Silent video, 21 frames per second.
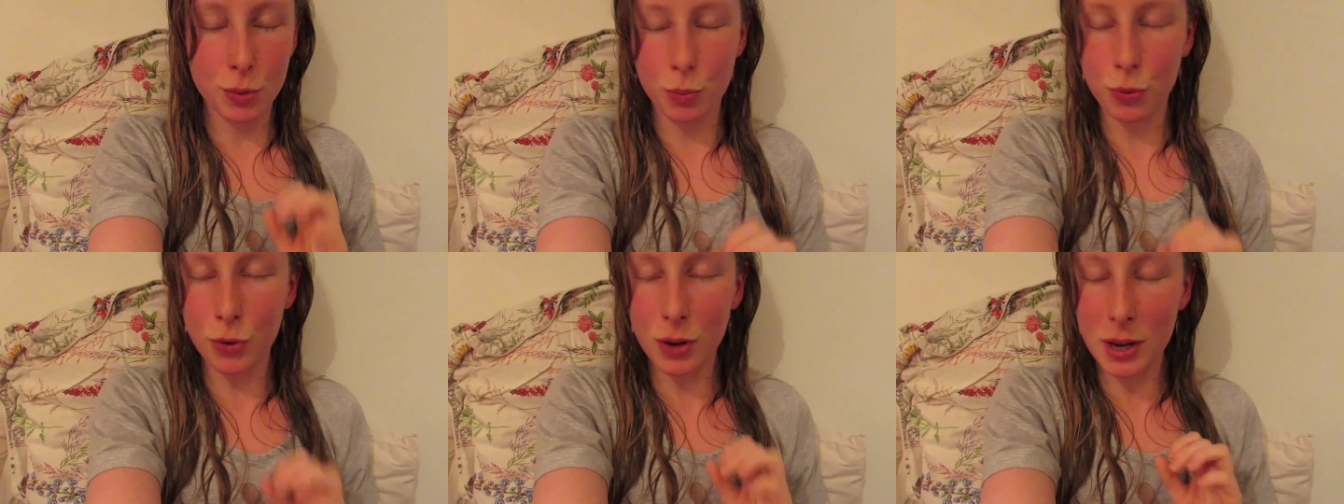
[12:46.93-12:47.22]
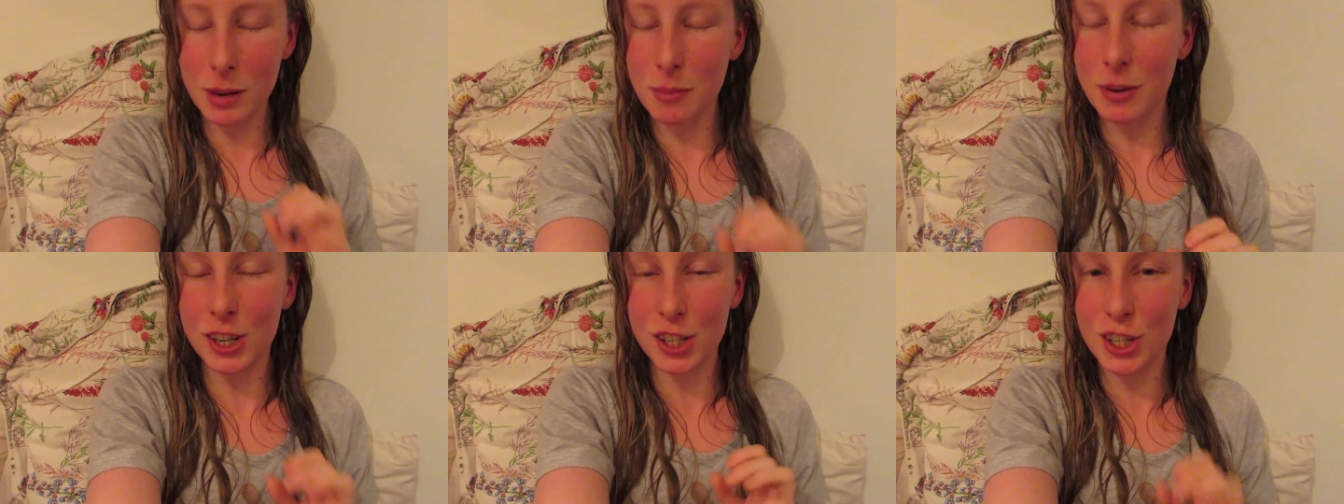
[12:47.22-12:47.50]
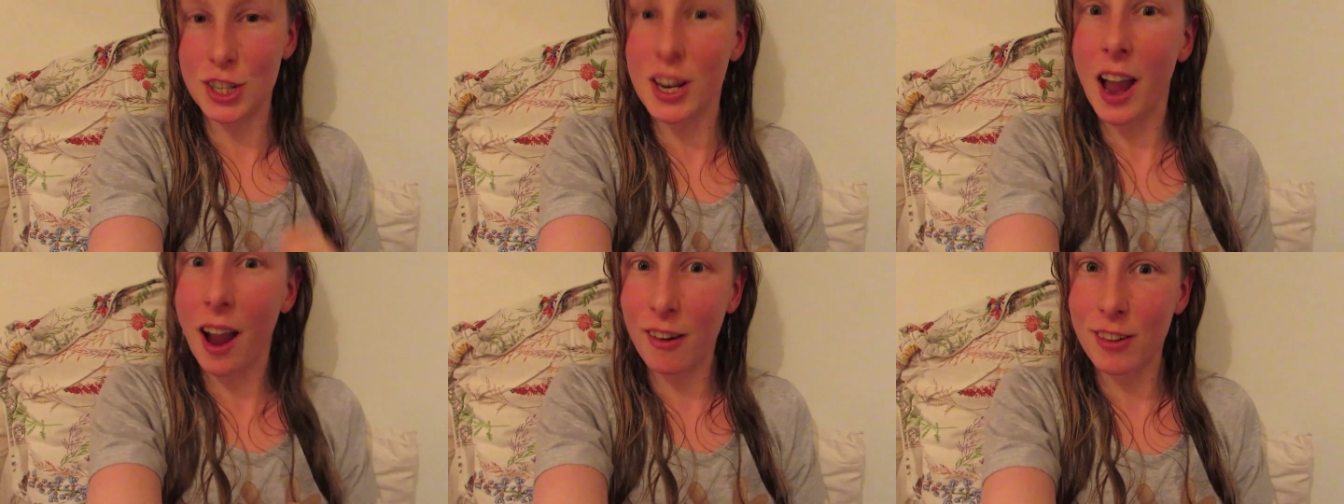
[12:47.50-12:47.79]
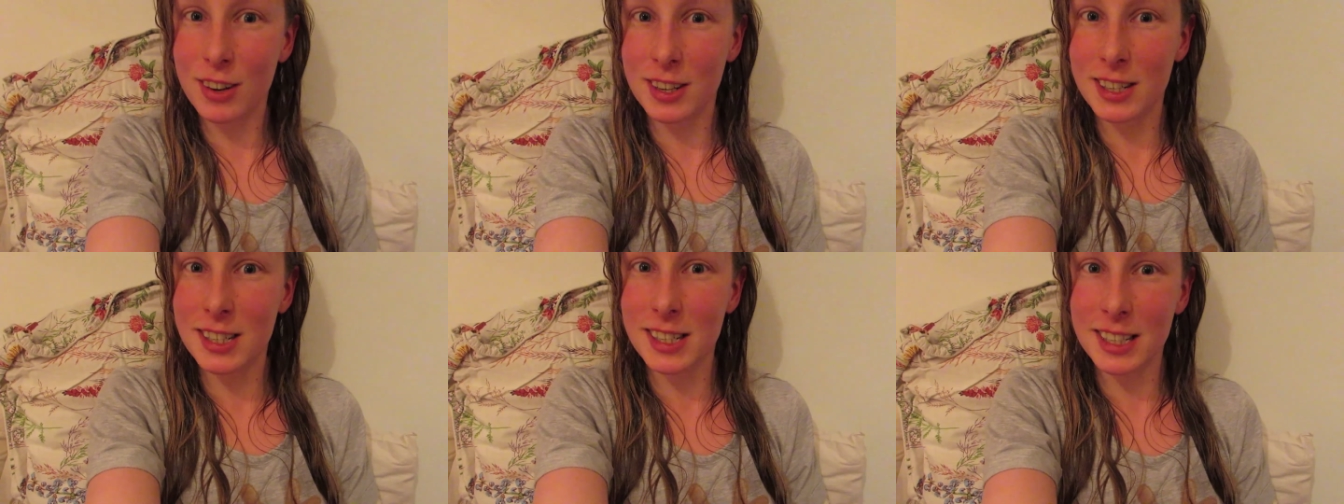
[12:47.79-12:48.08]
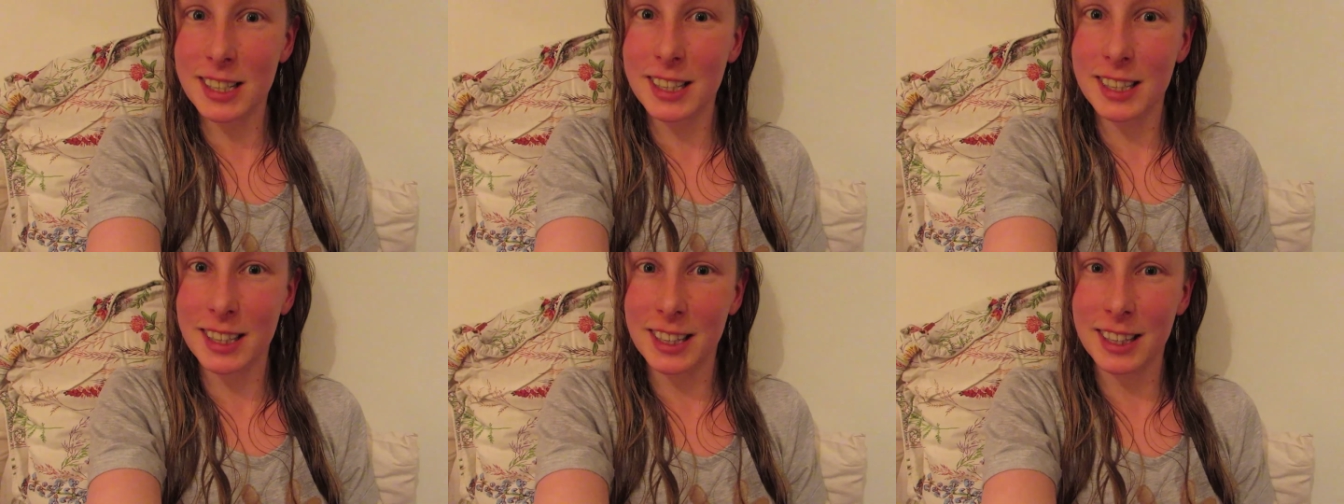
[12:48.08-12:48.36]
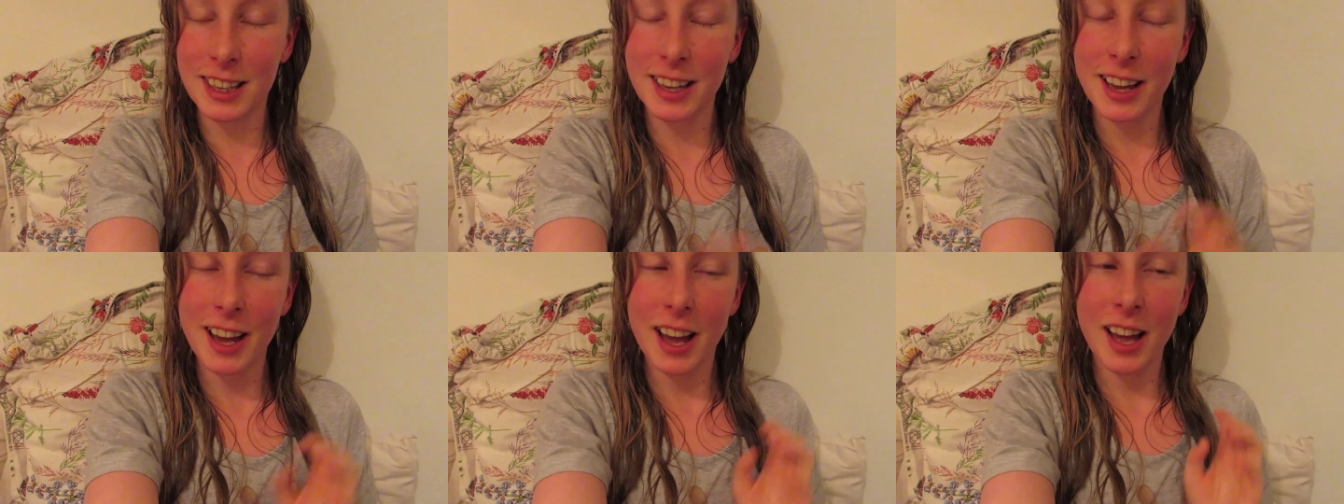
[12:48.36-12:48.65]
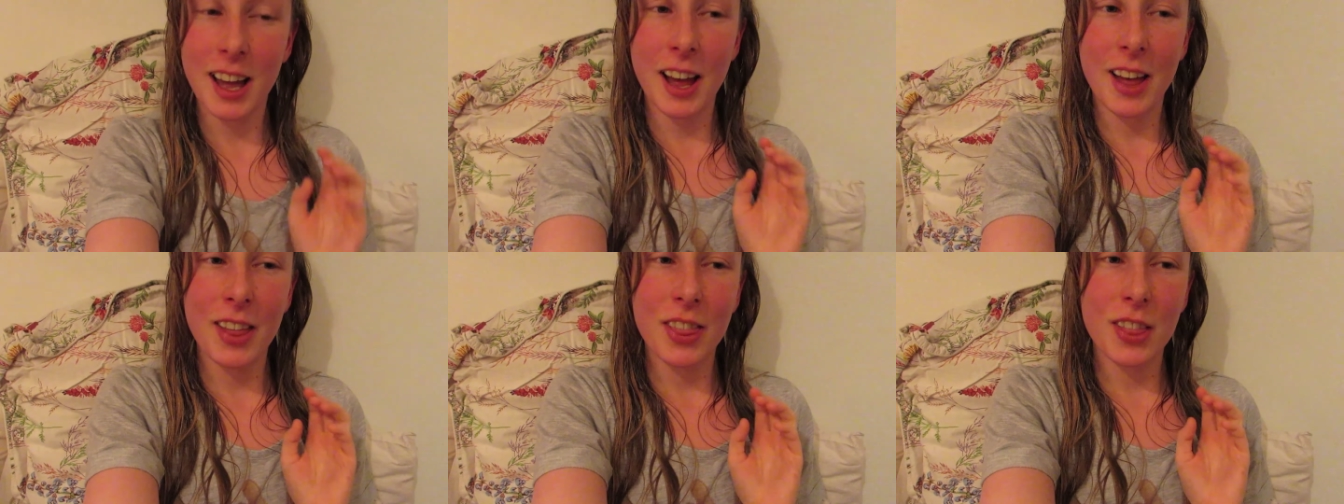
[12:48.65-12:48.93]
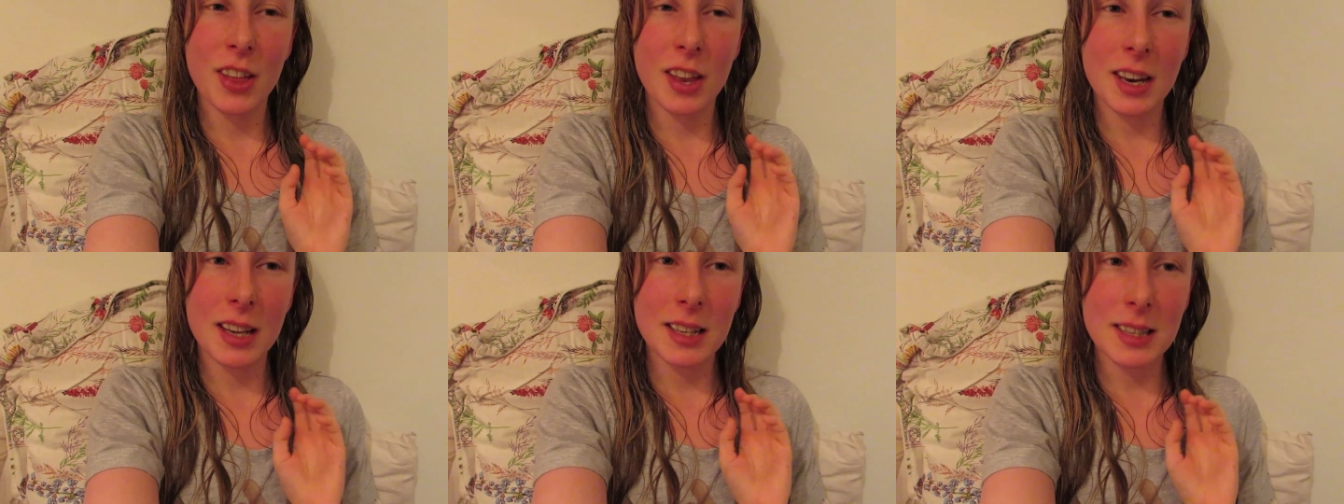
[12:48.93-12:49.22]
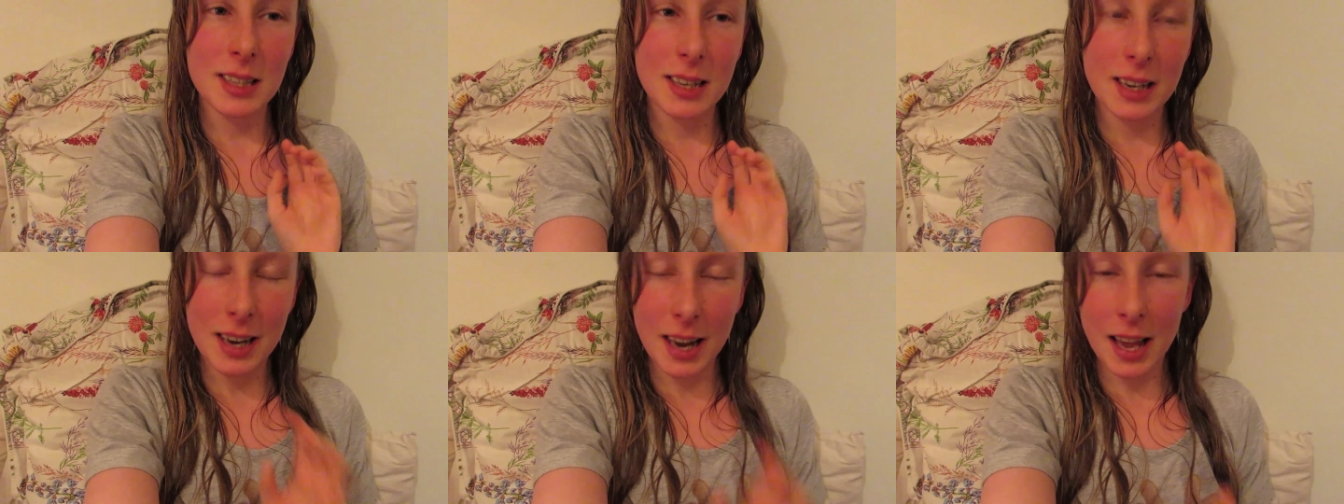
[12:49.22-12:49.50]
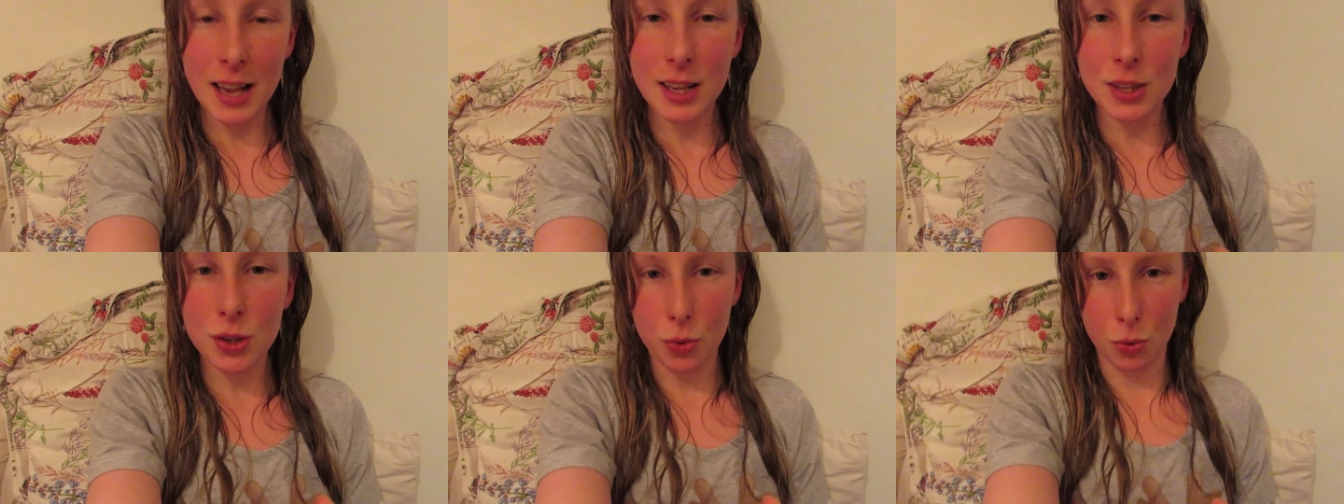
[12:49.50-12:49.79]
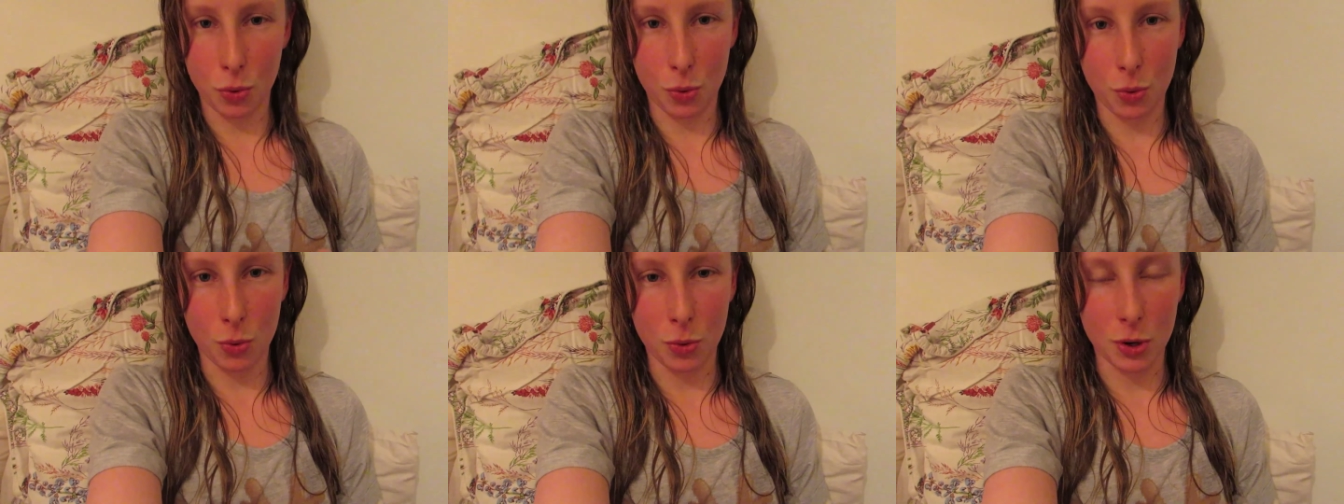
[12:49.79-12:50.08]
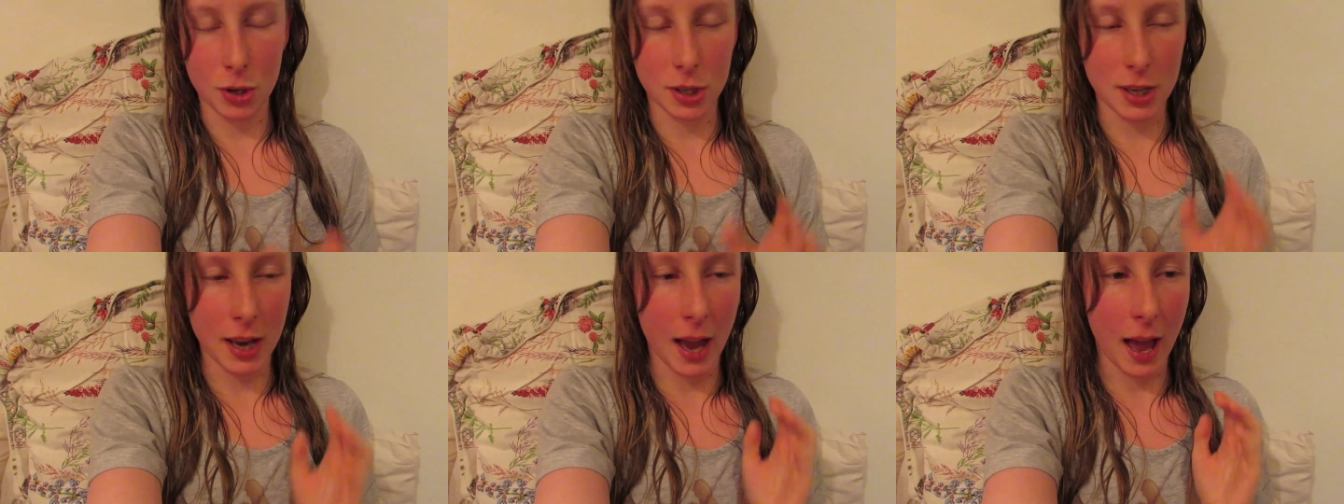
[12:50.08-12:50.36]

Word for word: pretty much guarantee that it's less awkward